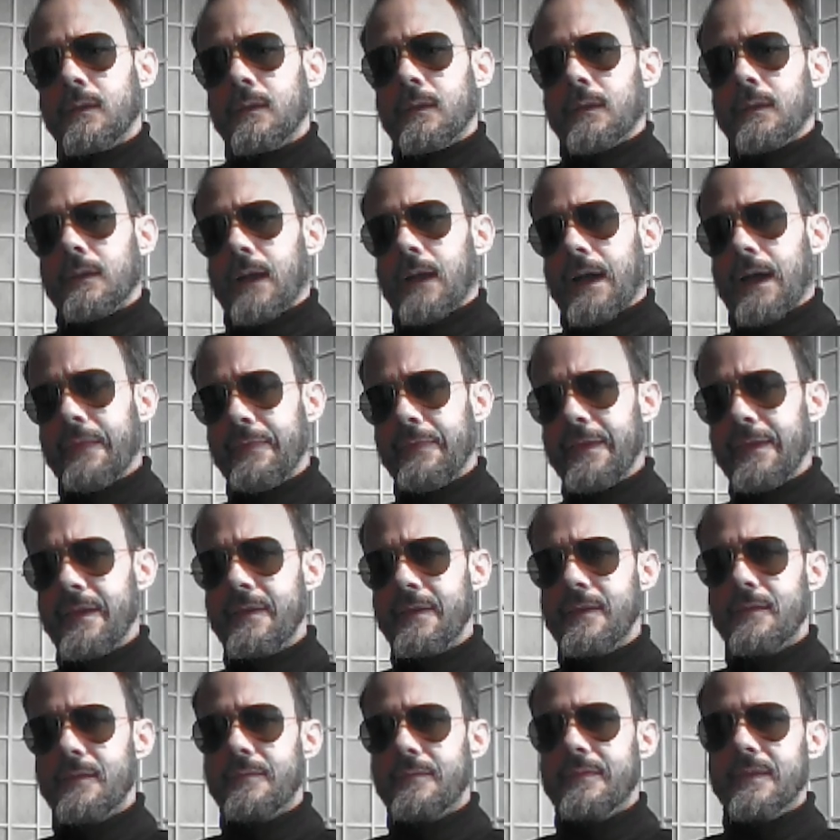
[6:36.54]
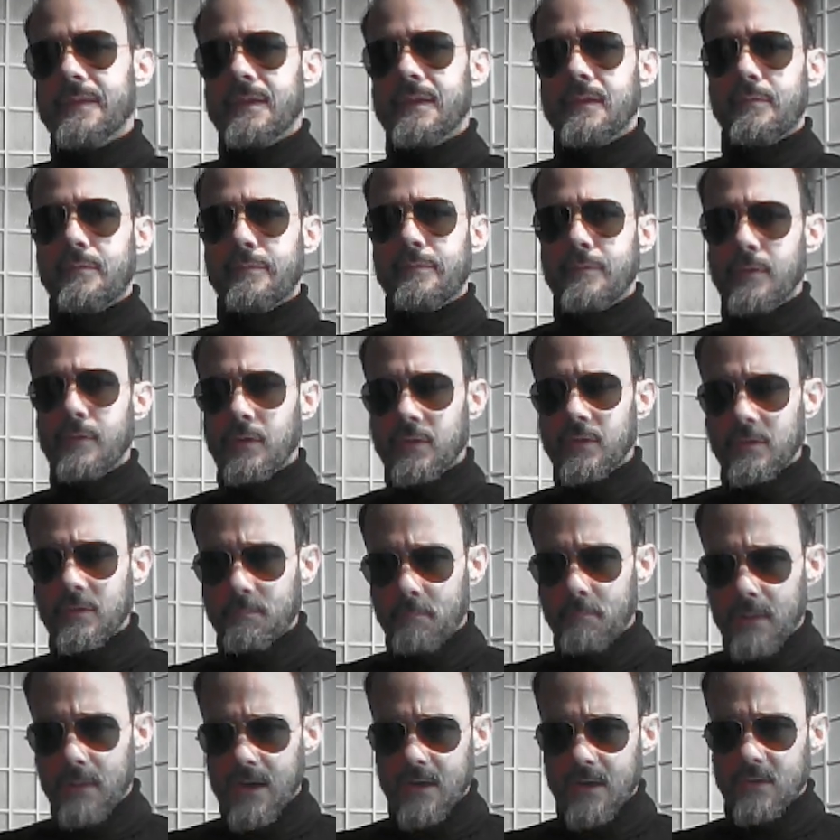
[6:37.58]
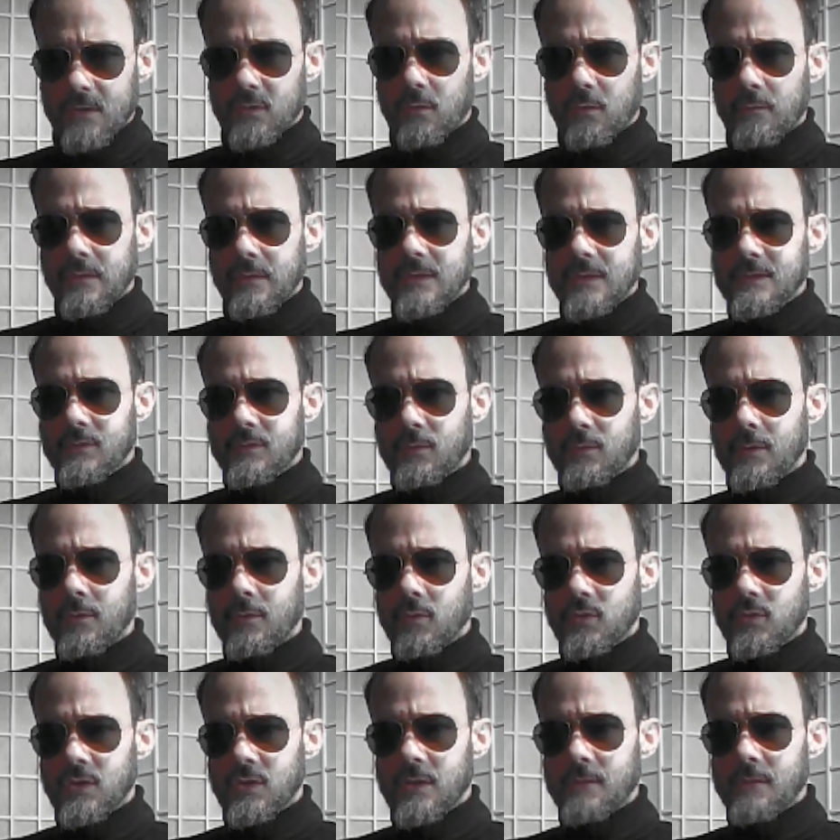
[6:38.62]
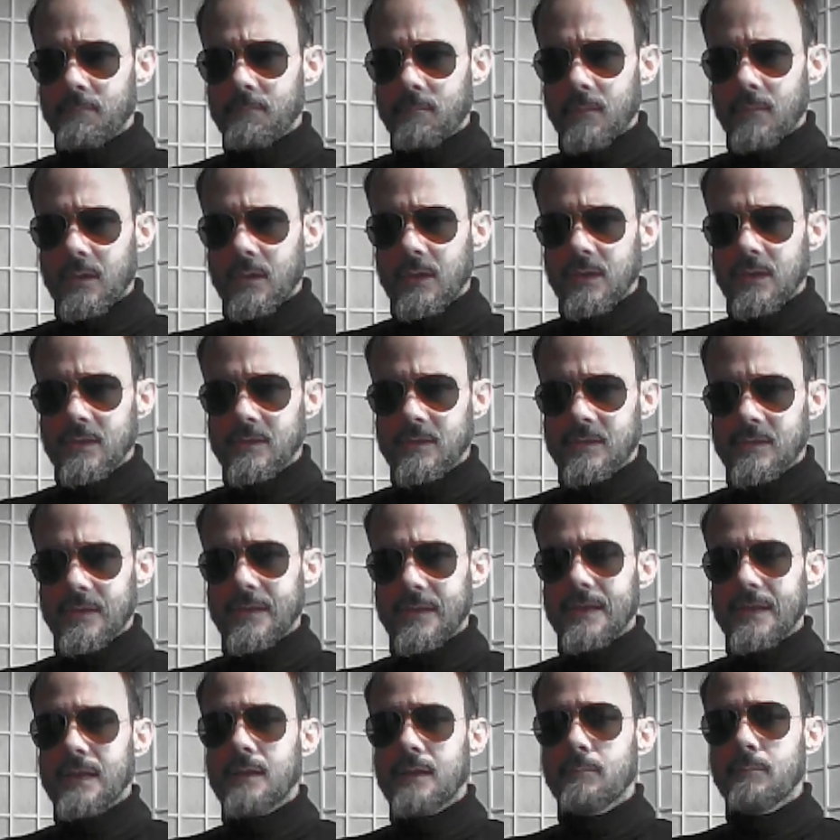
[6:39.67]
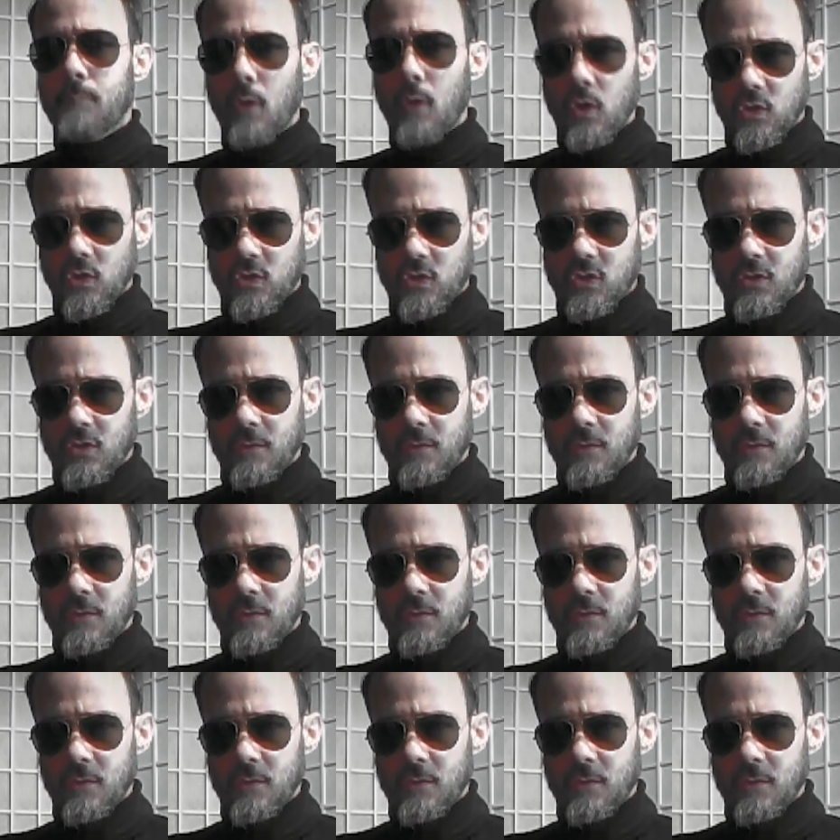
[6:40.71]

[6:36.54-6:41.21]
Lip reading: And then the third part of this trilogy is Il Boss.